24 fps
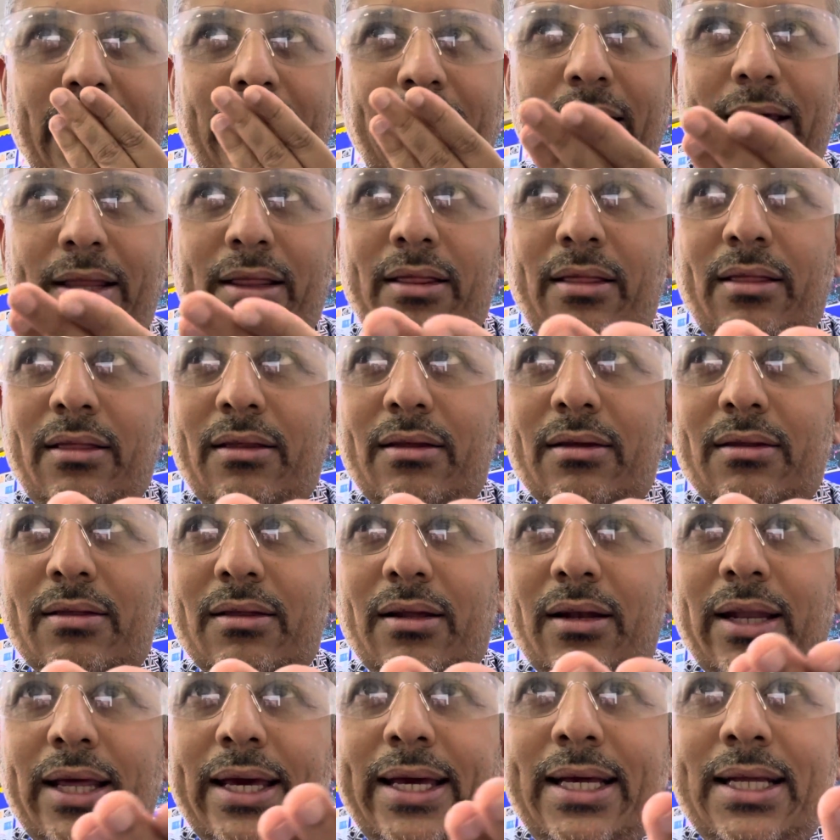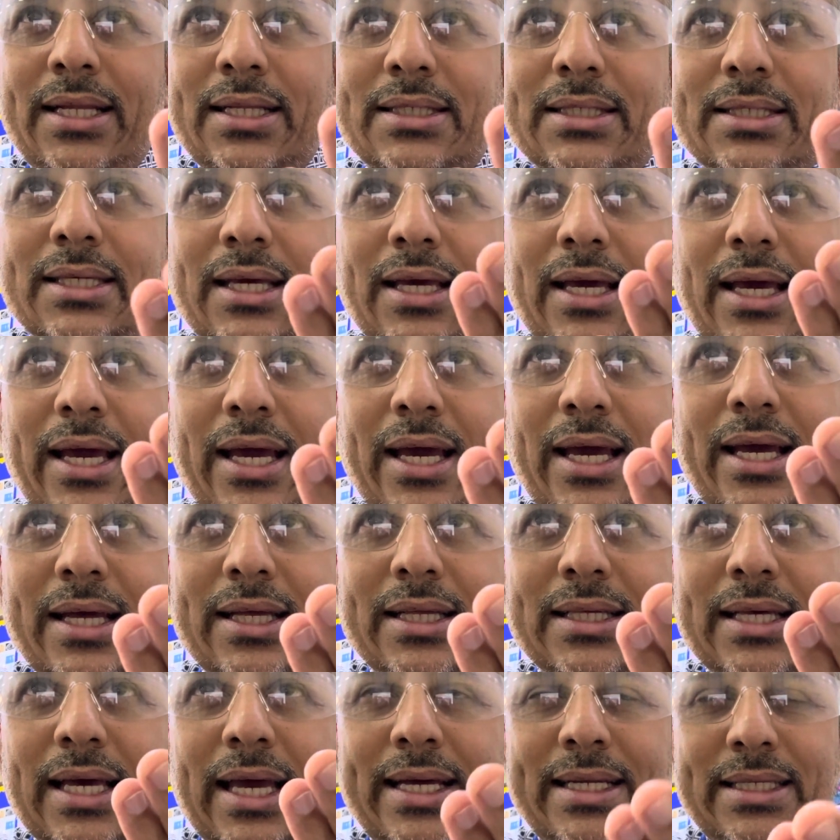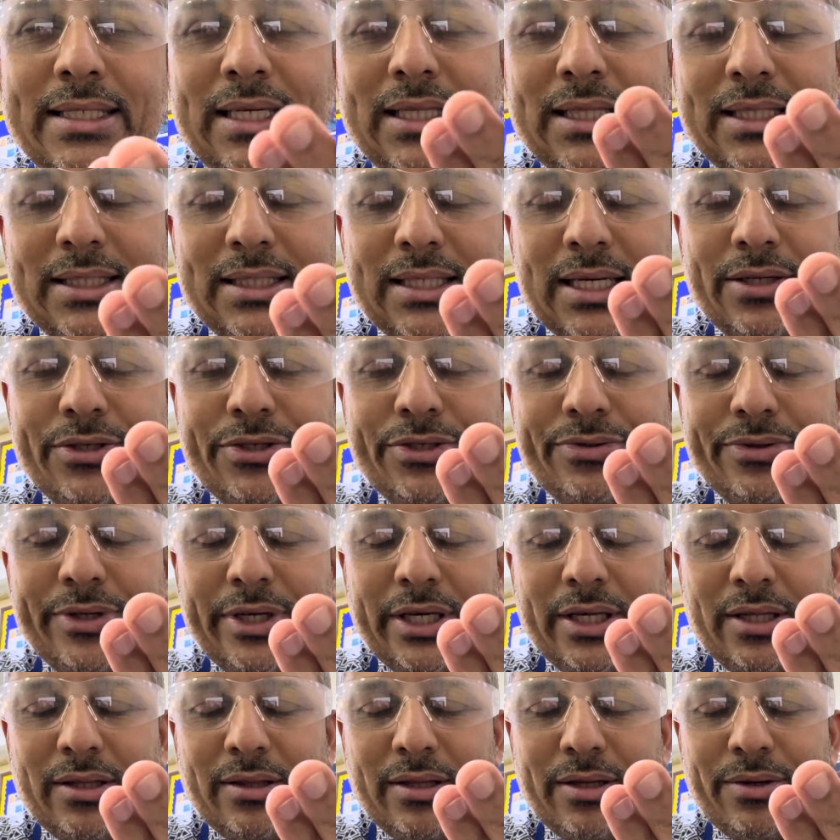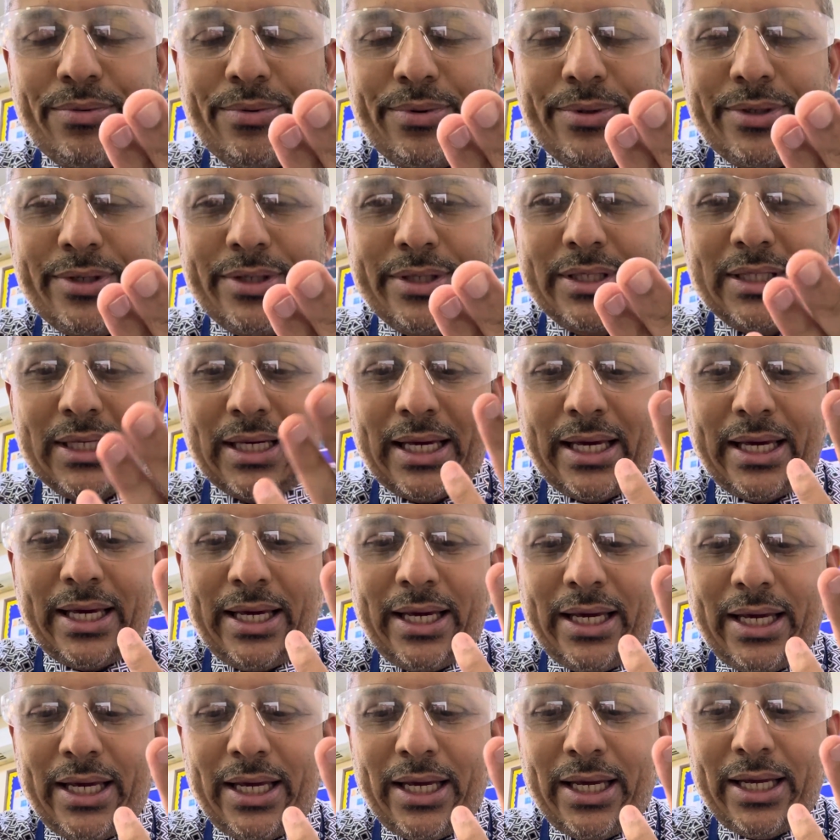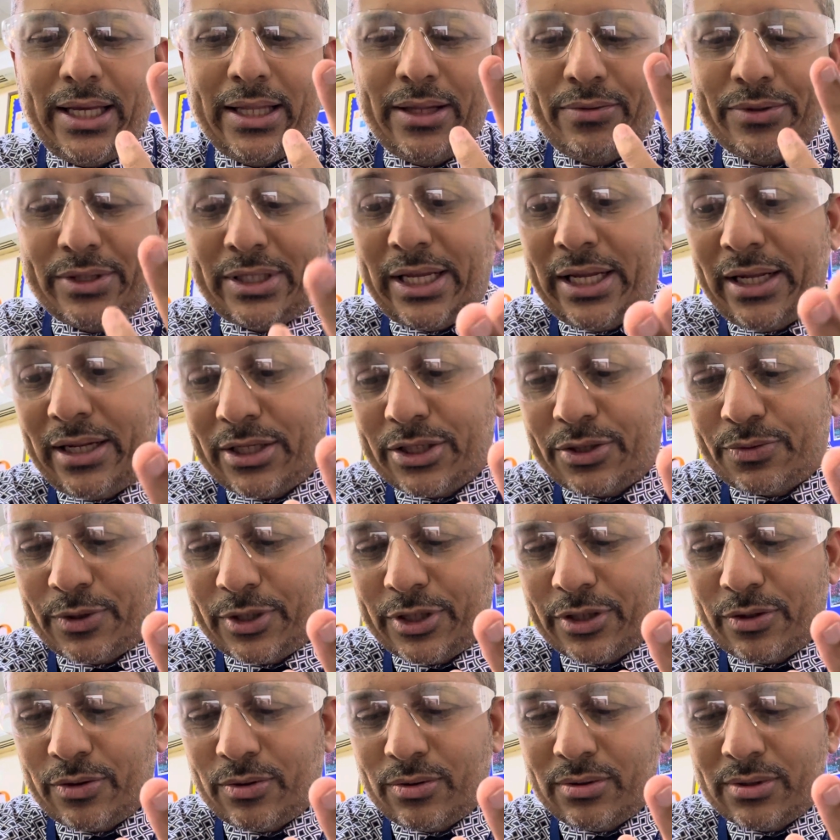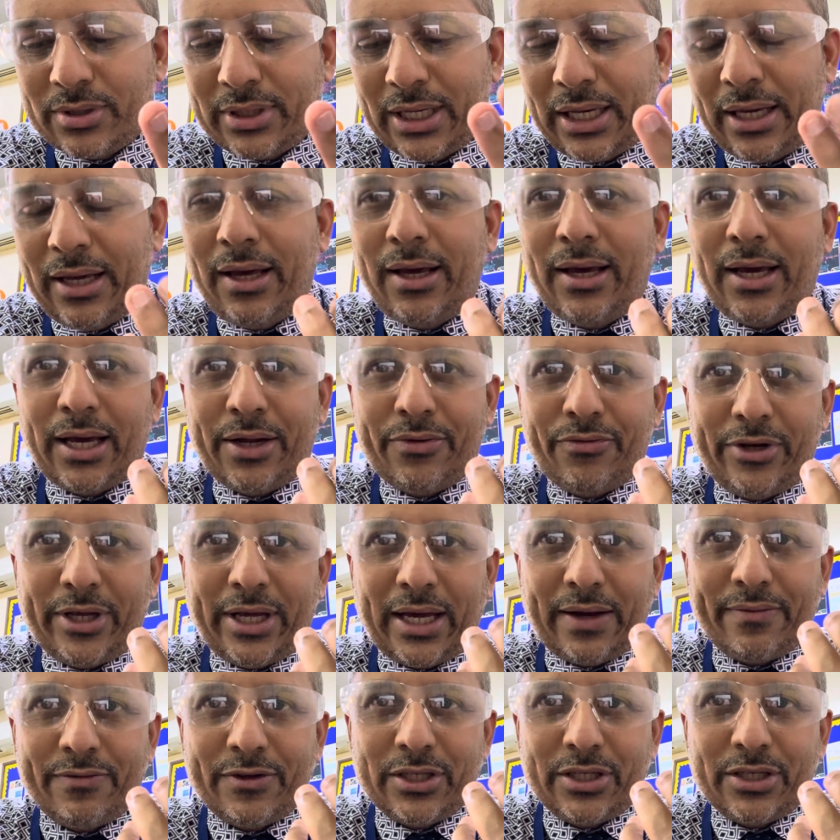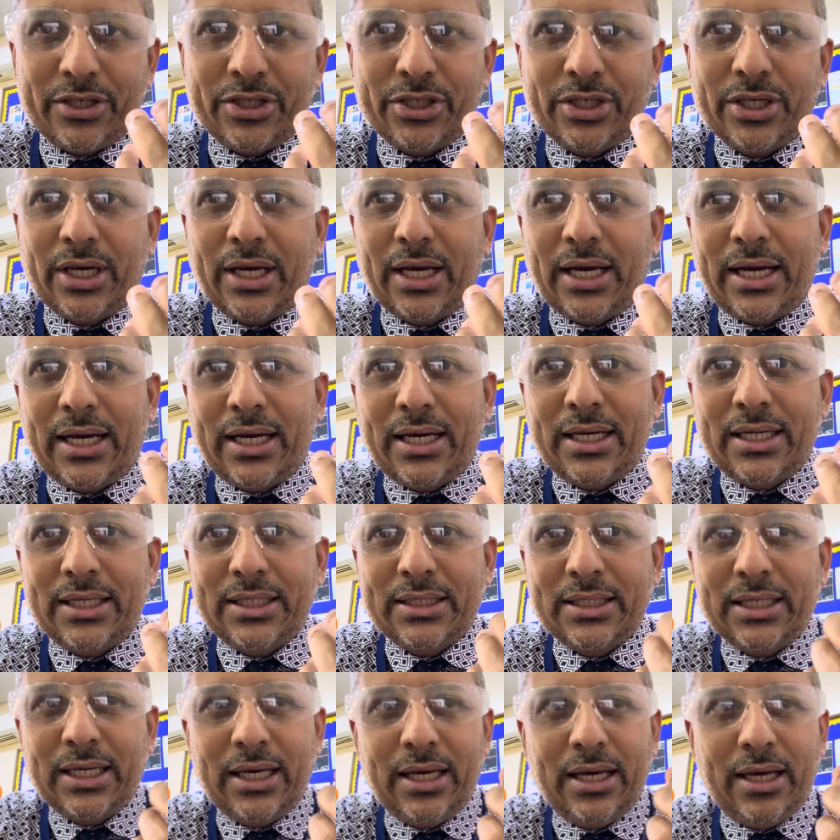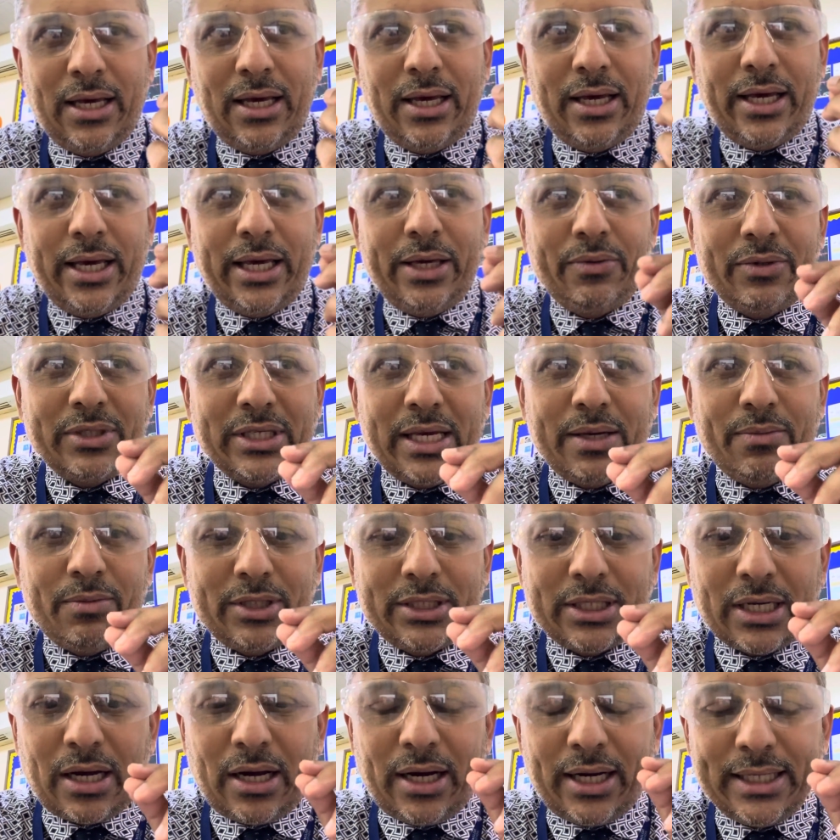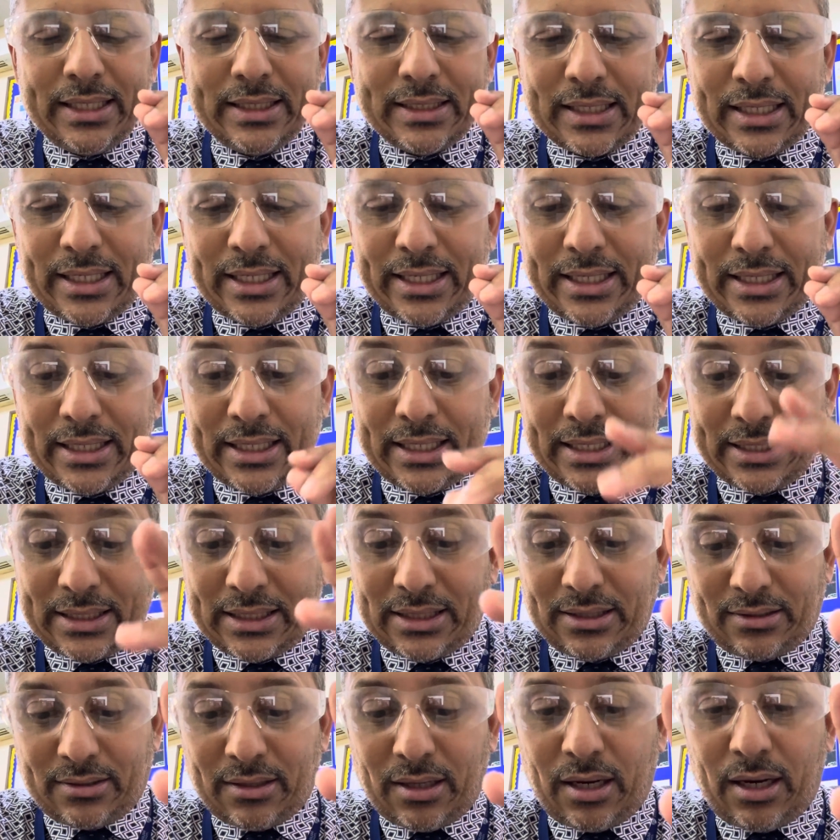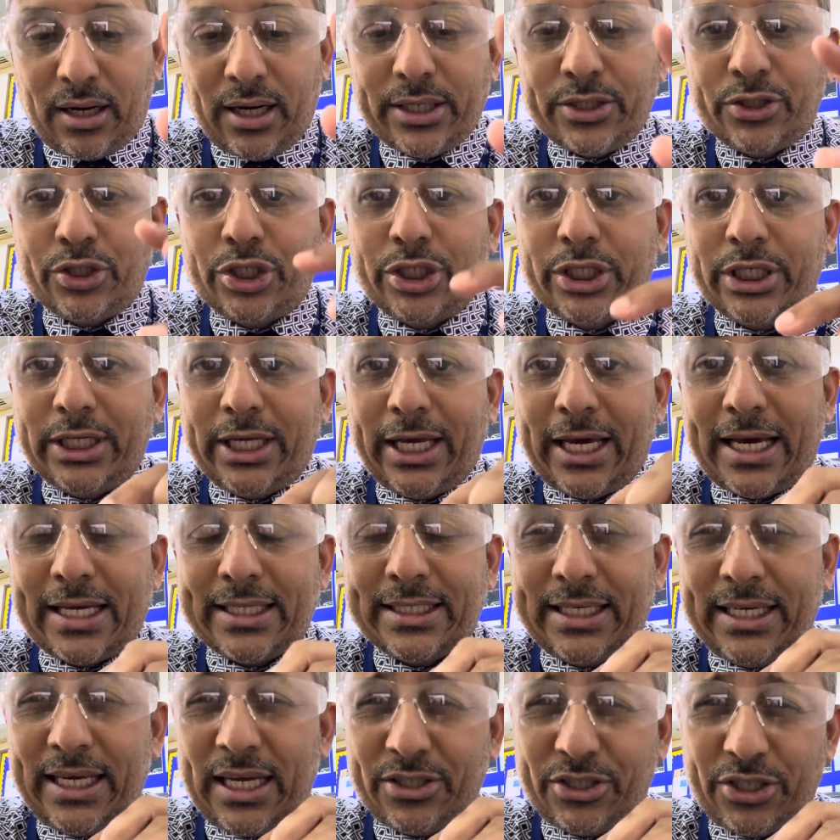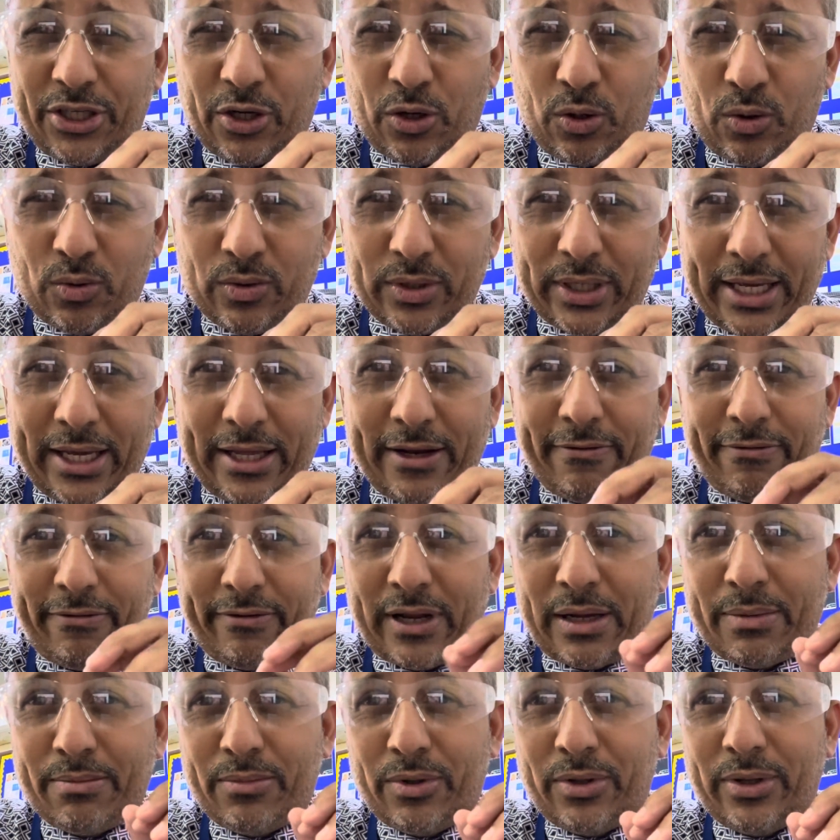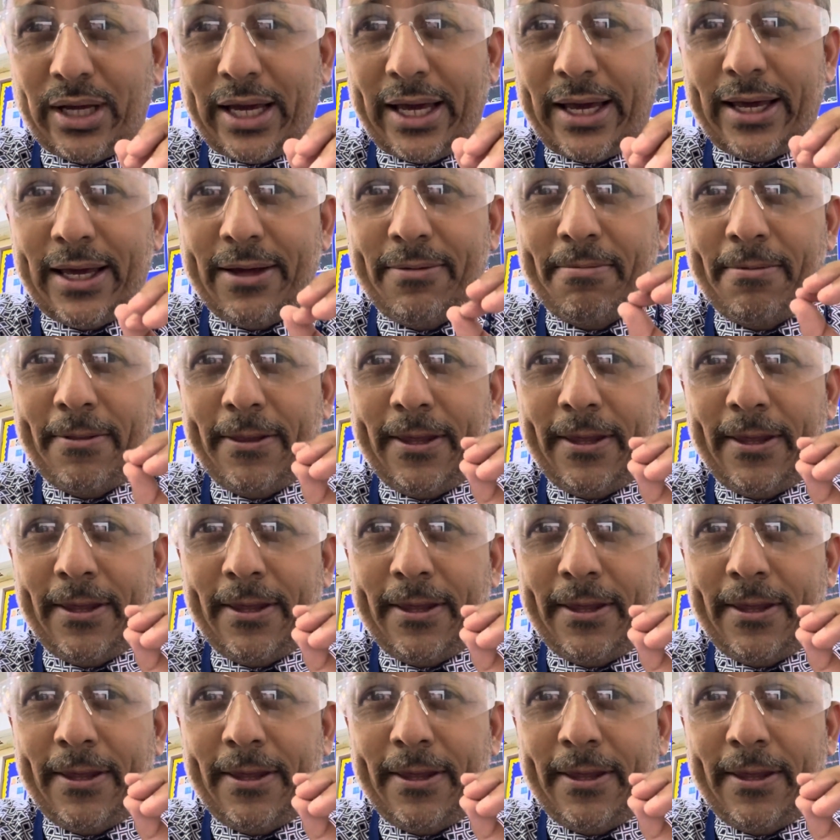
In the late 18th century, there was an Englishman called Henry Cavendish, and he was able to isolate this hydrogen gas. He actually called it inflammable air.